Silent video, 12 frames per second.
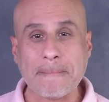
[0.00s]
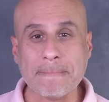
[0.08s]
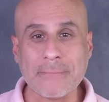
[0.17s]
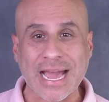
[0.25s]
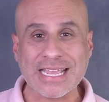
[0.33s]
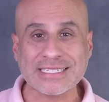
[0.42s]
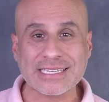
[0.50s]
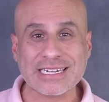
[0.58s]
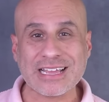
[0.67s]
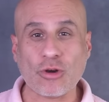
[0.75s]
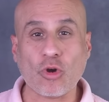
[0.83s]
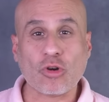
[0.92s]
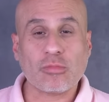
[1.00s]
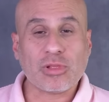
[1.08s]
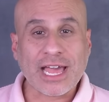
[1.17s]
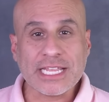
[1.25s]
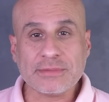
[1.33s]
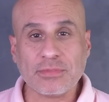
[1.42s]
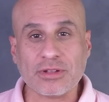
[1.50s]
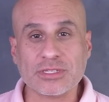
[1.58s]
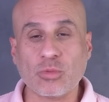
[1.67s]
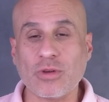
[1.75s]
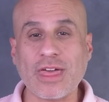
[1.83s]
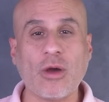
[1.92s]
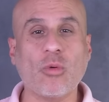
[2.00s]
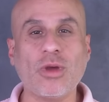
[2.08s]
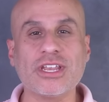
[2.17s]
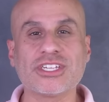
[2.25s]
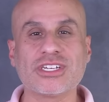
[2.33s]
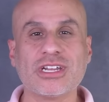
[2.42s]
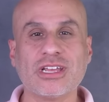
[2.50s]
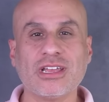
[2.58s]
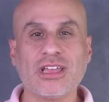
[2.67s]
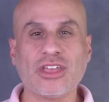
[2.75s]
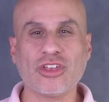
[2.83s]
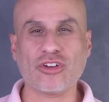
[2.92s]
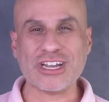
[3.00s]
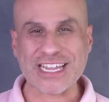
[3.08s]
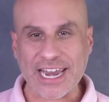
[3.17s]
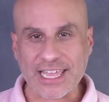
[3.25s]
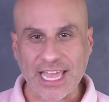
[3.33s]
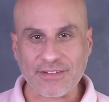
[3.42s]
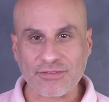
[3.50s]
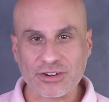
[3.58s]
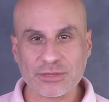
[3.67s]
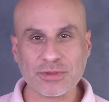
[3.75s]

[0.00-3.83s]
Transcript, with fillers: mindset, or blind spots without which your dating efforts